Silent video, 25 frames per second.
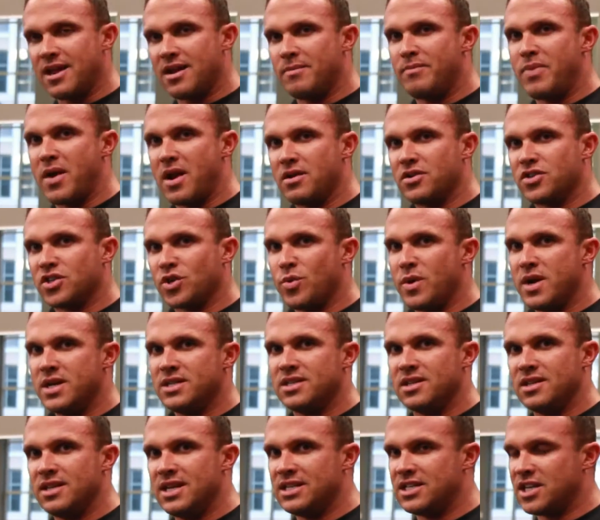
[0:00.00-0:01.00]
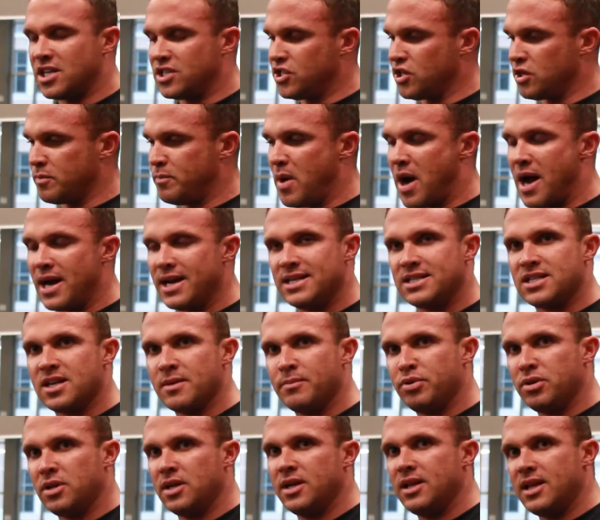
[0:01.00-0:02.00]
a better squeeze than these because your body is
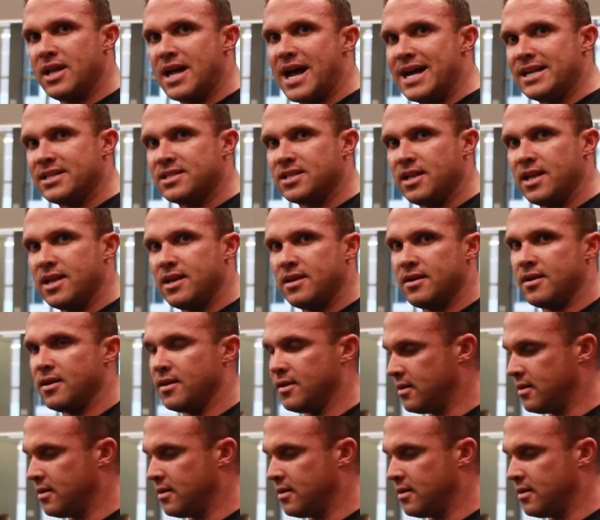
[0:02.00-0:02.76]
completely isolated.